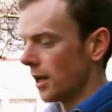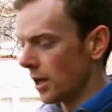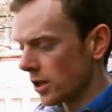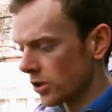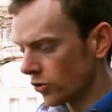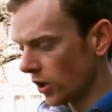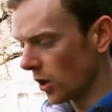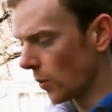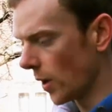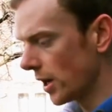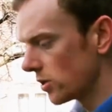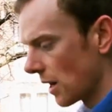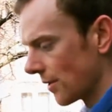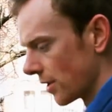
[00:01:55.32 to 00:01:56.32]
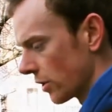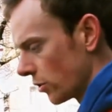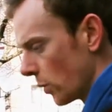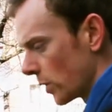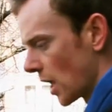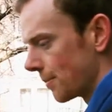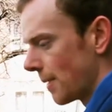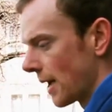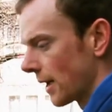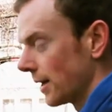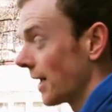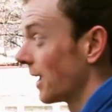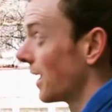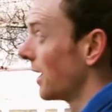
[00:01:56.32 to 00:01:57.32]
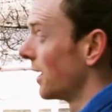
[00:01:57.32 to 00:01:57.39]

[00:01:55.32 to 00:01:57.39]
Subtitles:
straight away driving through with that back leg